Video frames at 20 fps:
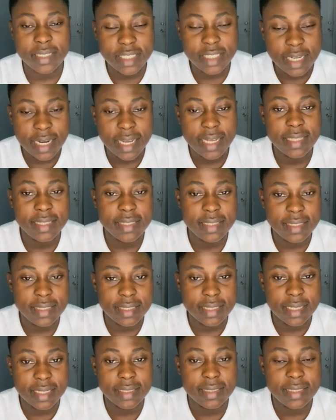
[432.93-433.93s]
Check
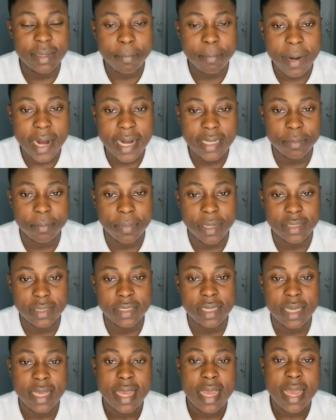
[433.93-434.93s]
the department.